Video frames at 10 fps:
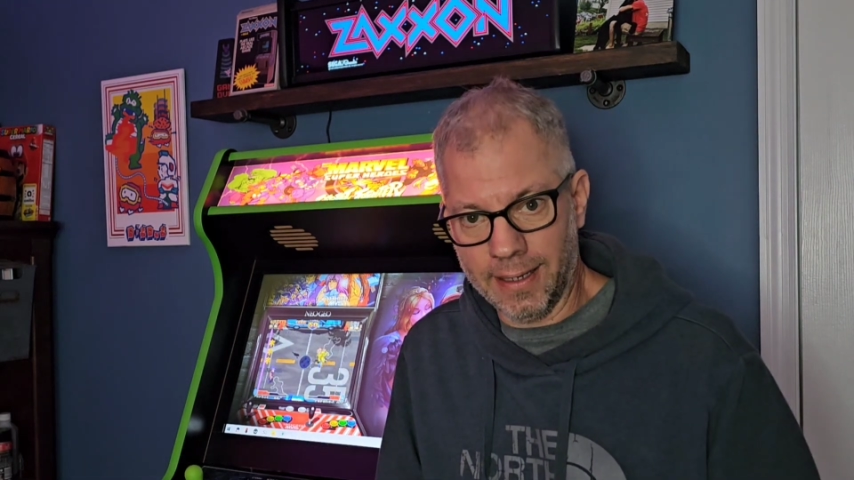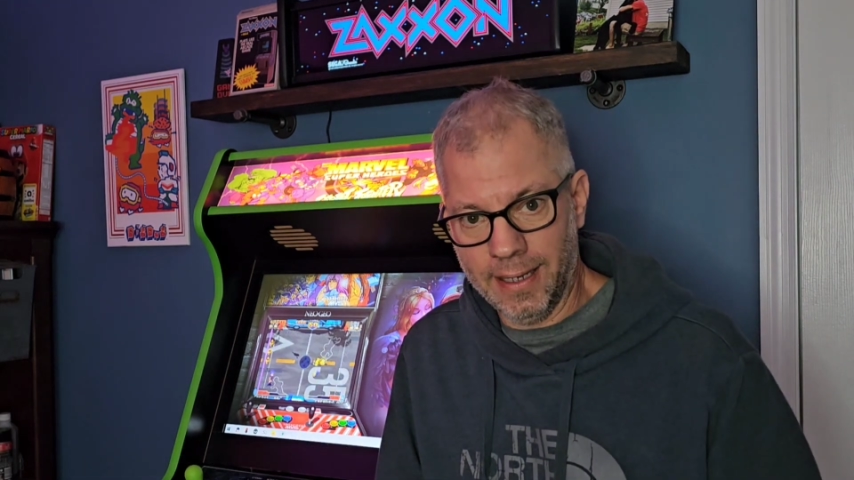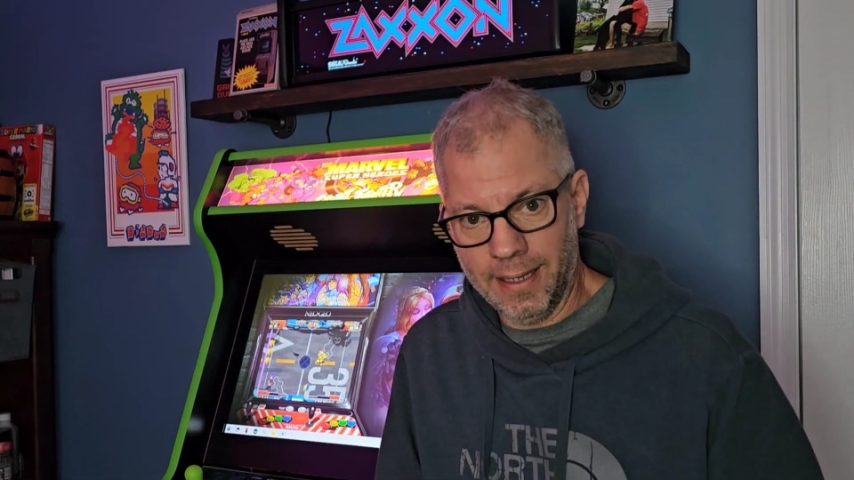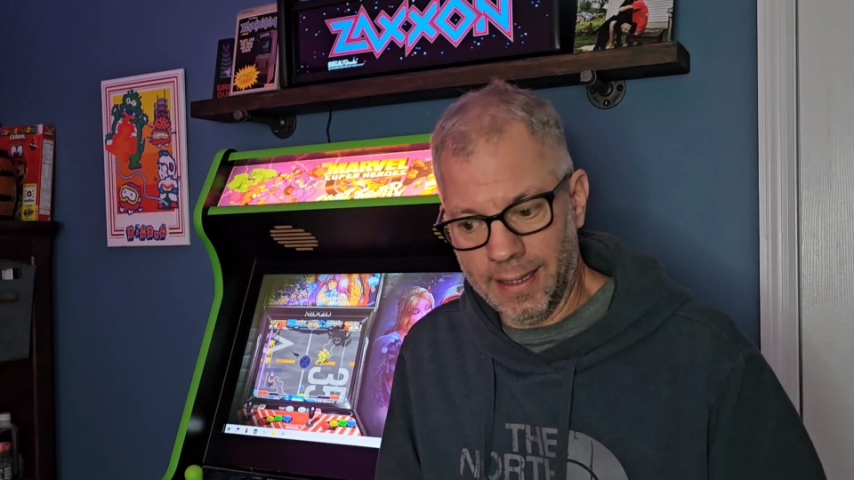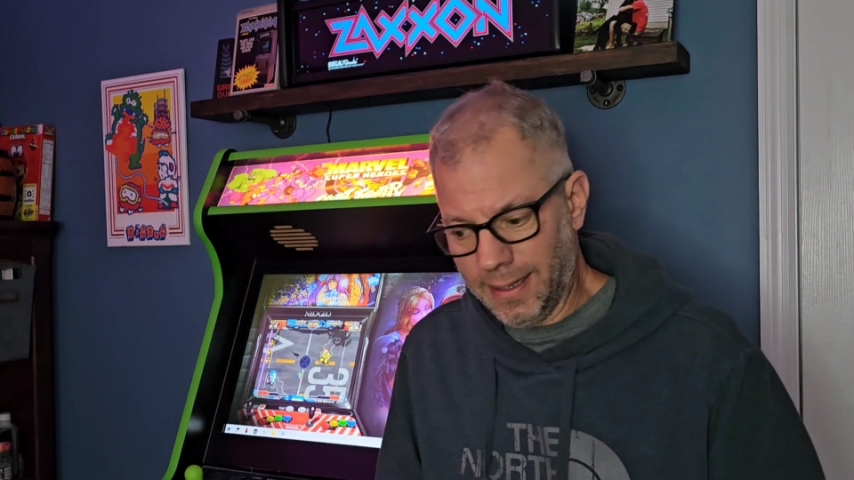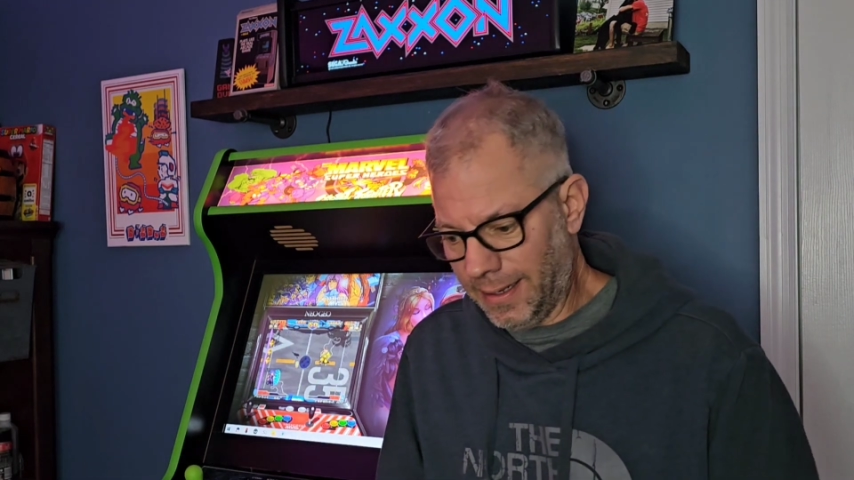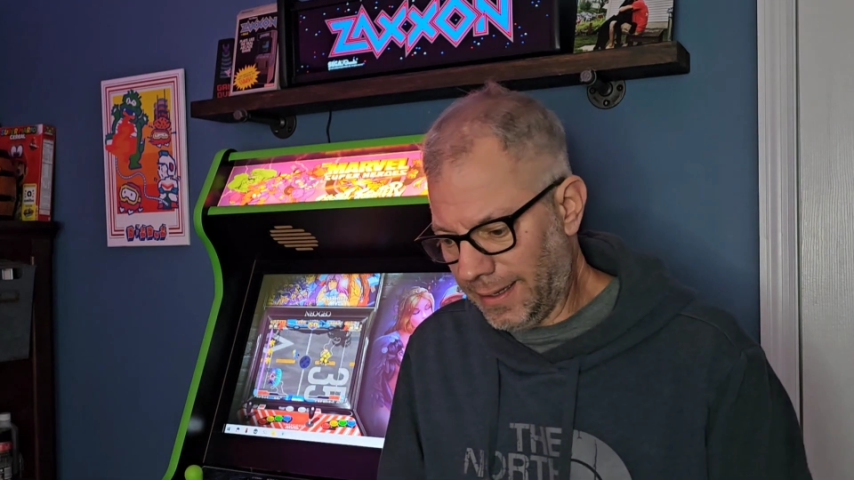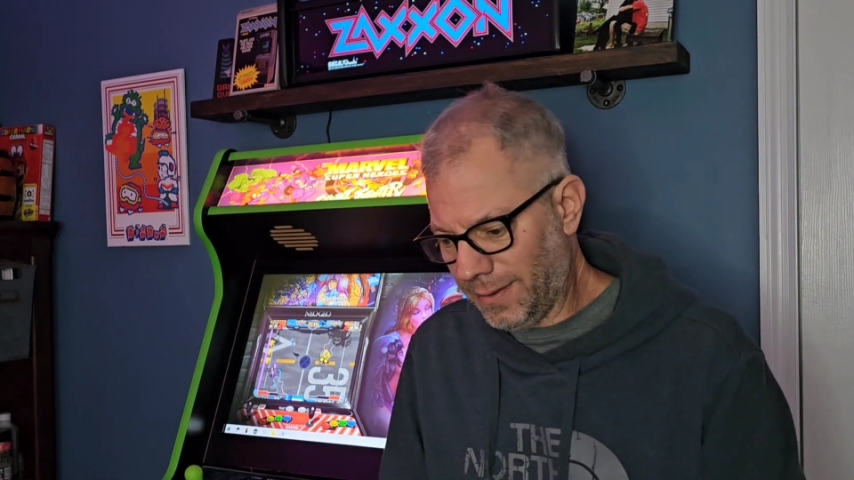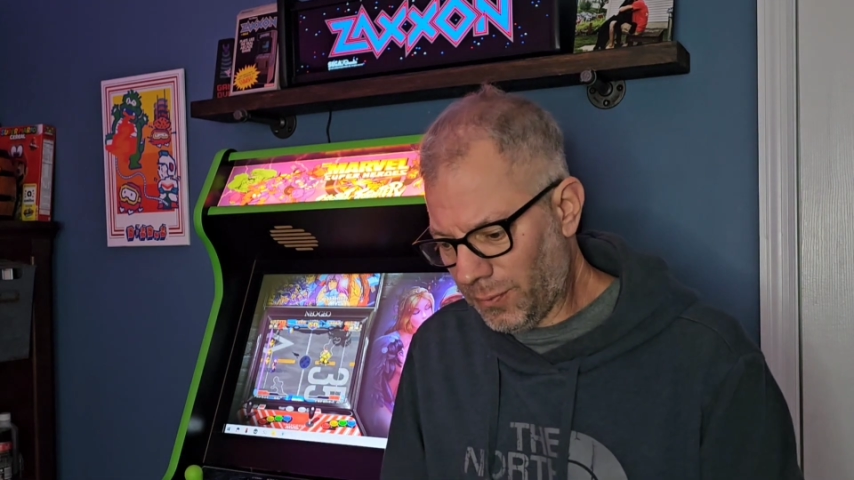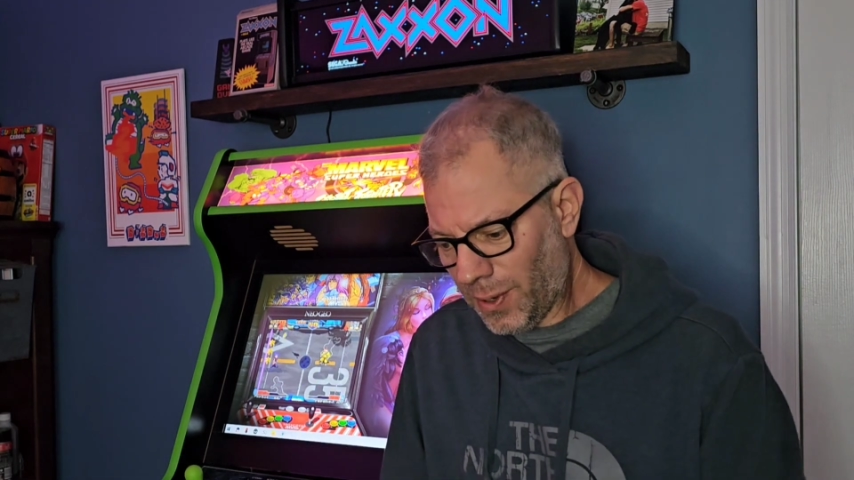
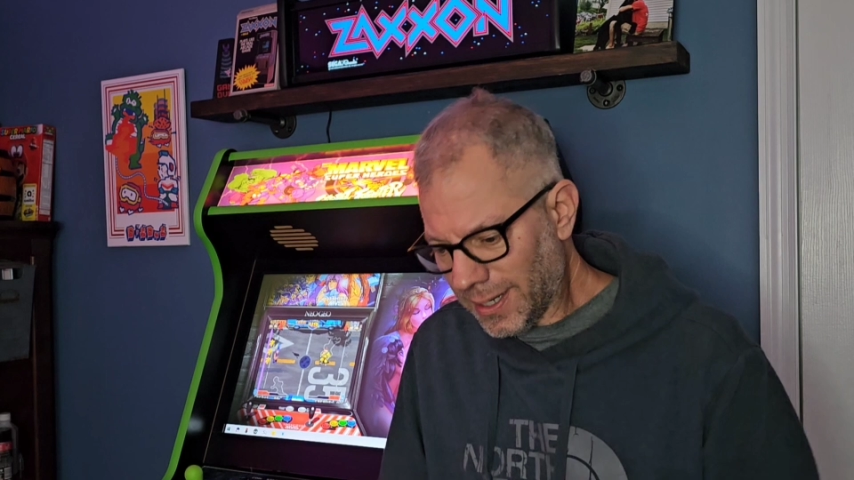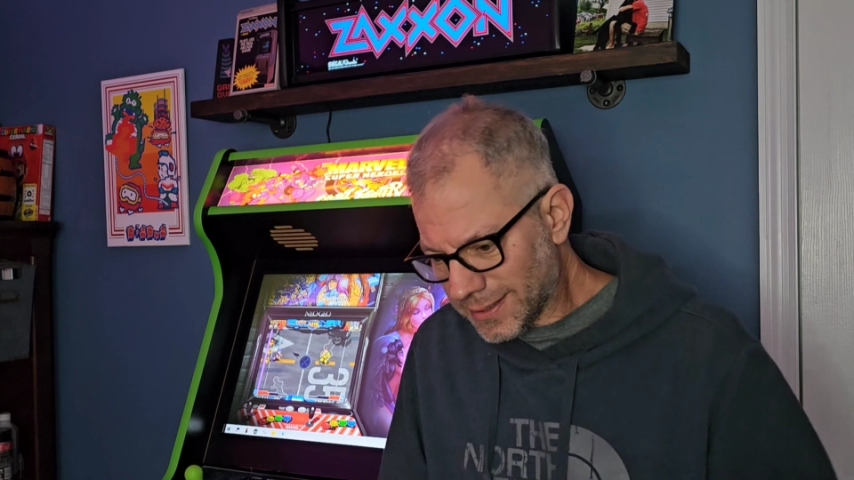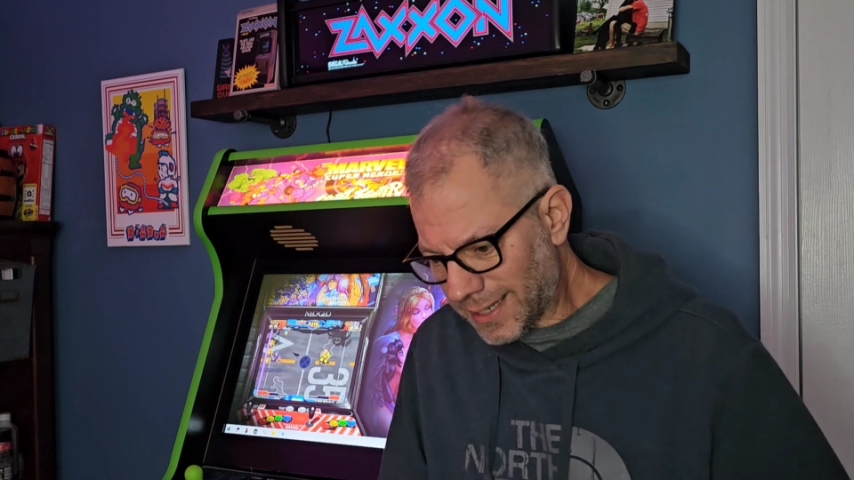It was